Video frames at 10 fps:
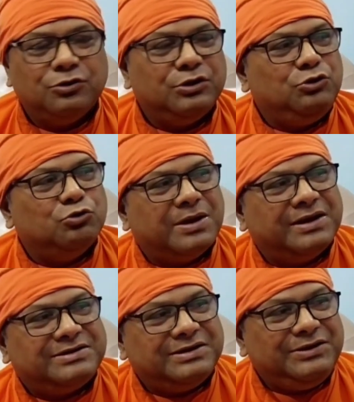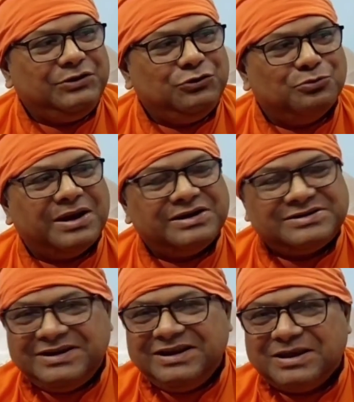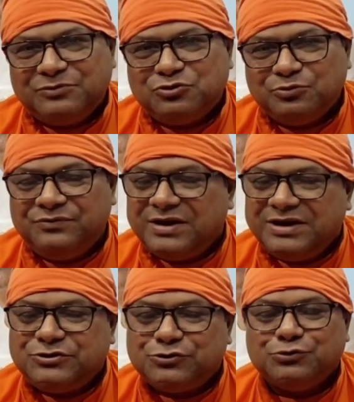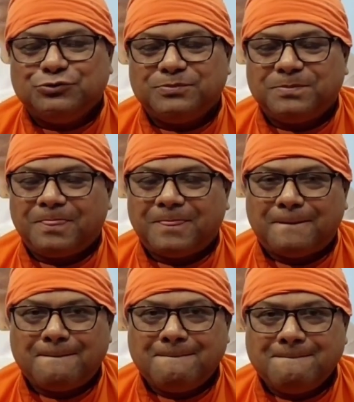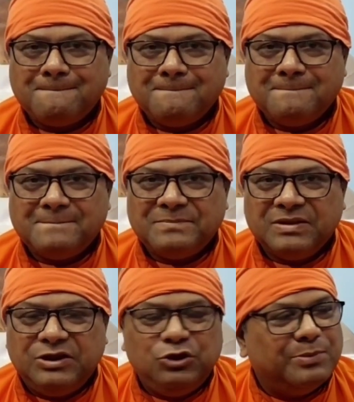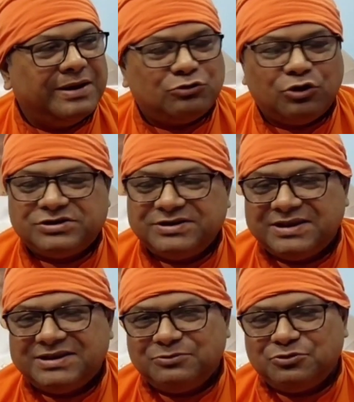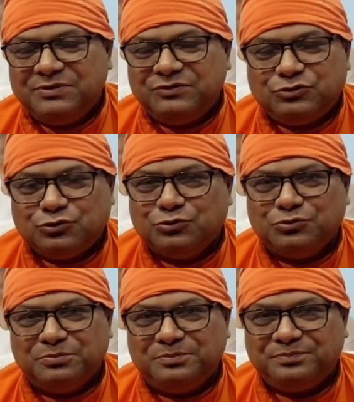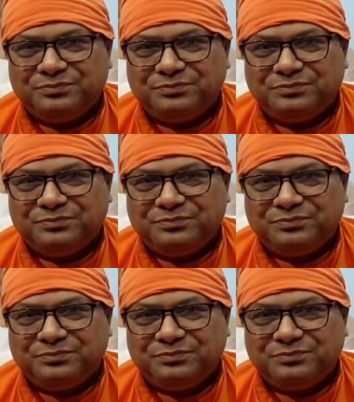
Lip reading: You might see them to be very true. You might consider them to be true.